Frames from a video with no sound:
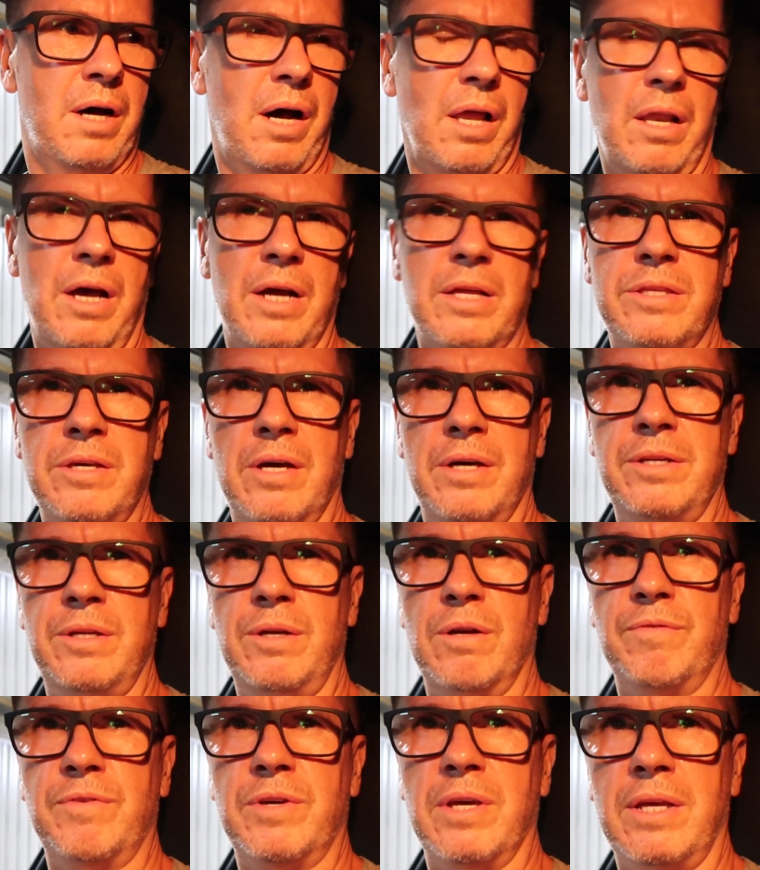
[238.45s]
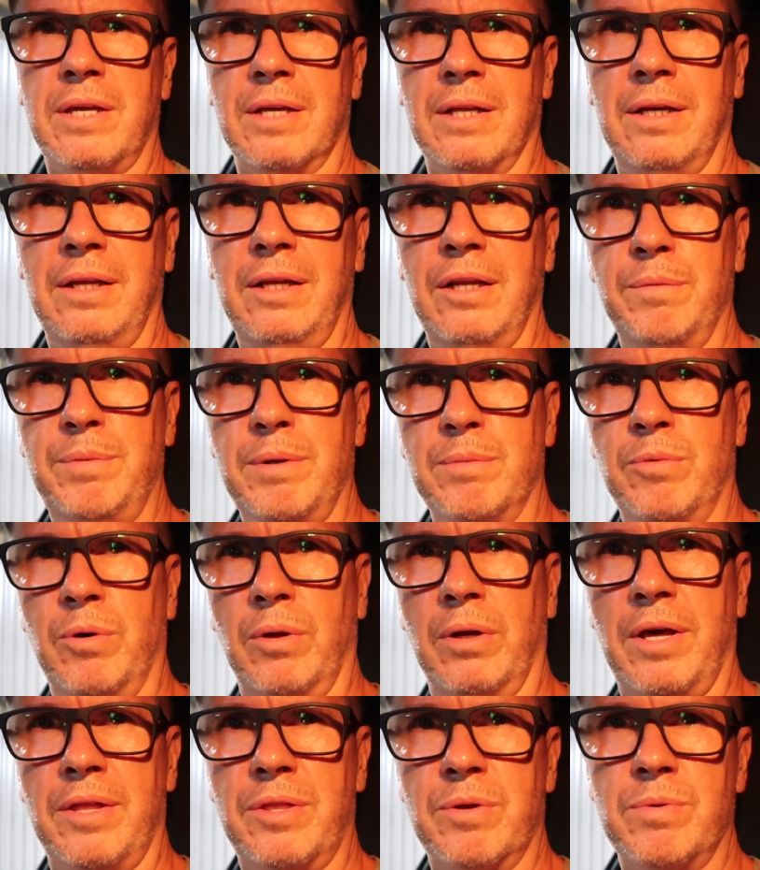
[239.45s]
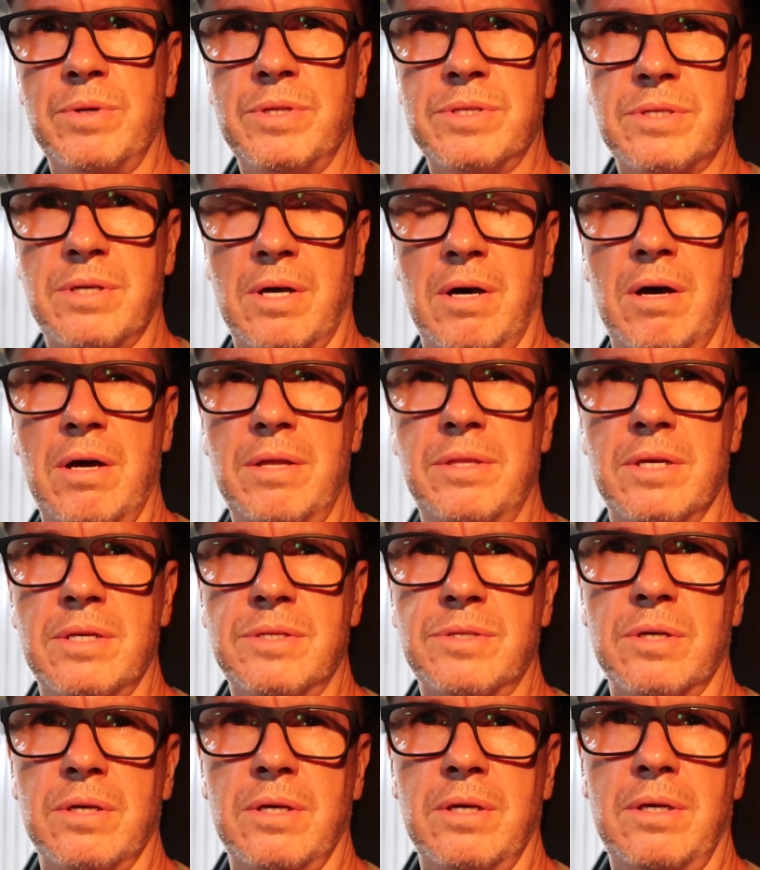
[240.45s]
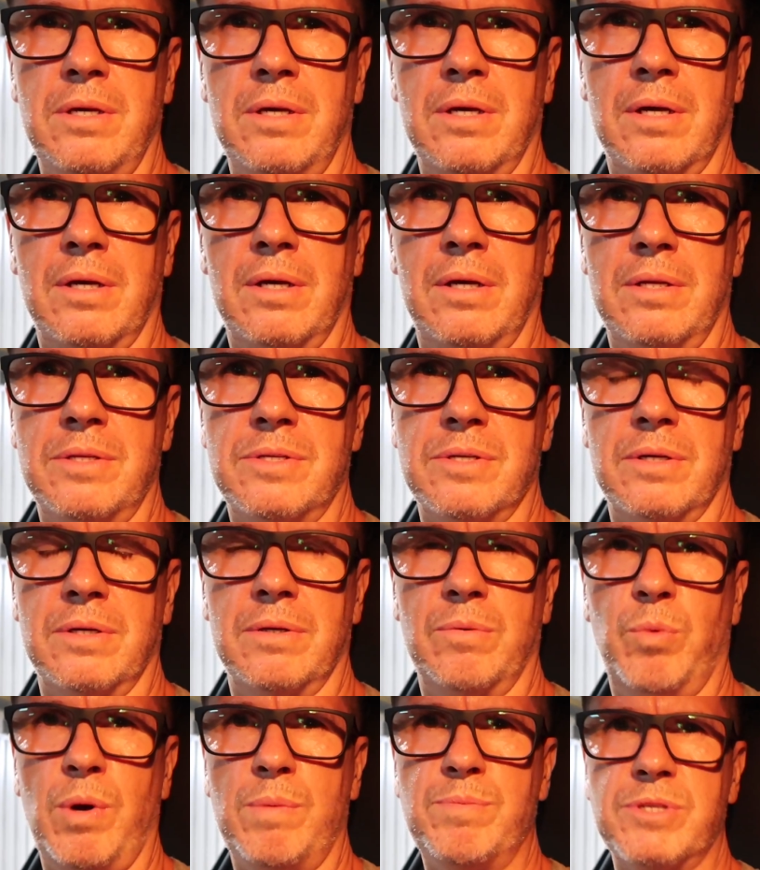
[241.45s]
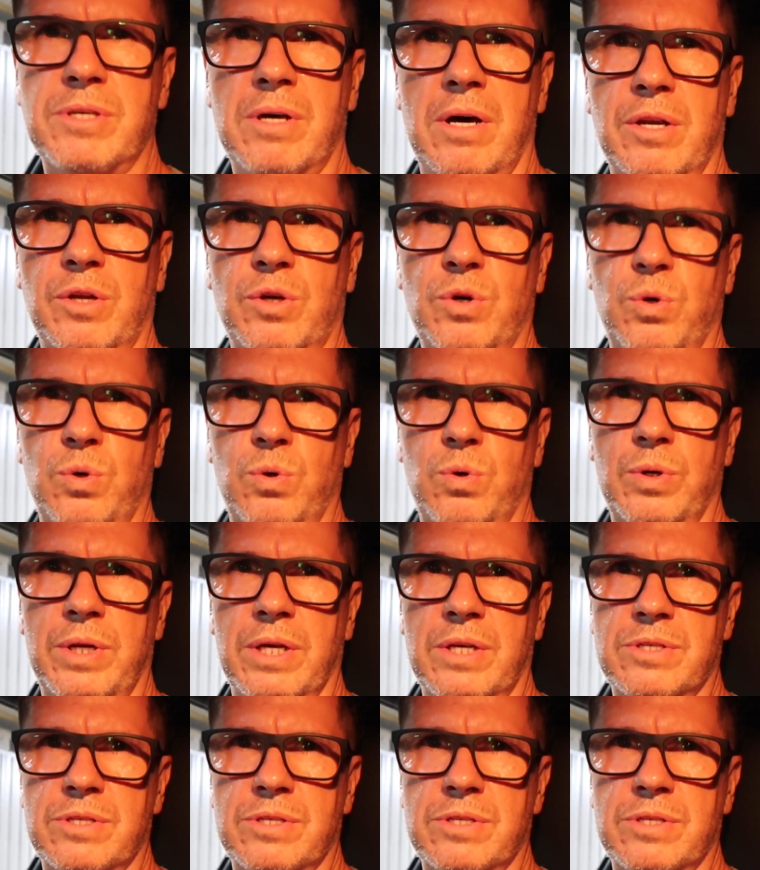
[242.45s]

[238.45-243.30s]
I like the idea of getting a little bit more leather inside. There's a website called